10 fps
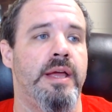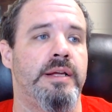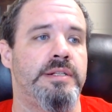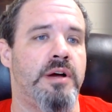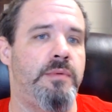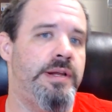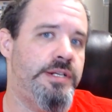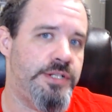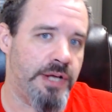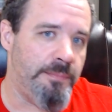So we
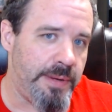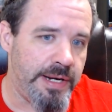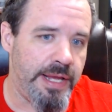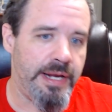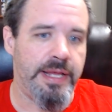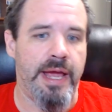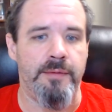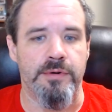jump into Endgame. We're